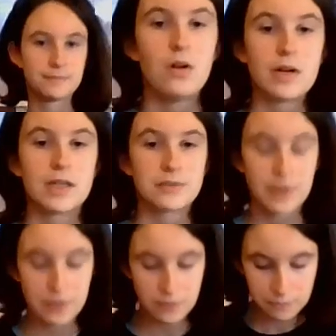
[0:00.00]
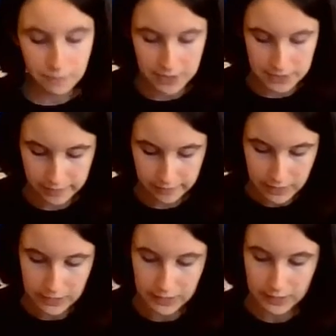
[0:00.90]
Alright, so I couldn't find
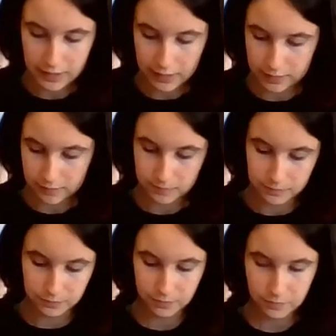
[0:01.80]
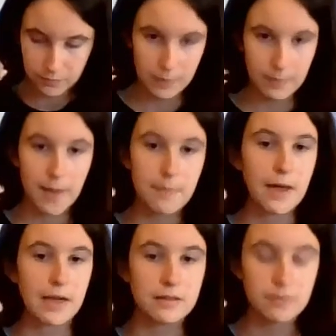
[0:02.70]
any my
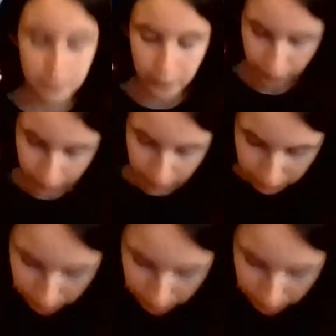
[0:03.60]
pen for